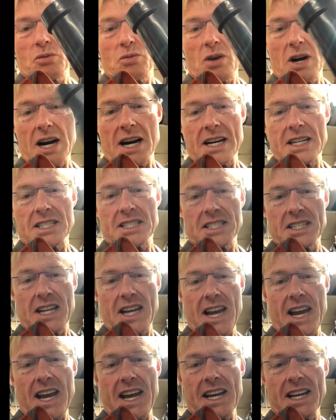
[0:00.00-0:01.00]
wise,
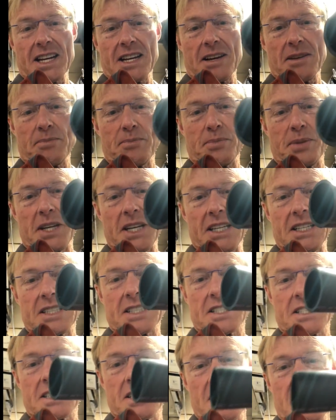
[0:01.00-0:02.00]
and a
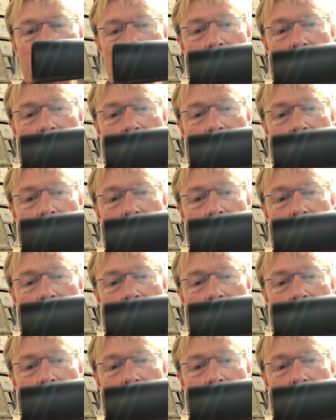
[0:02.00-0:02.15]
piece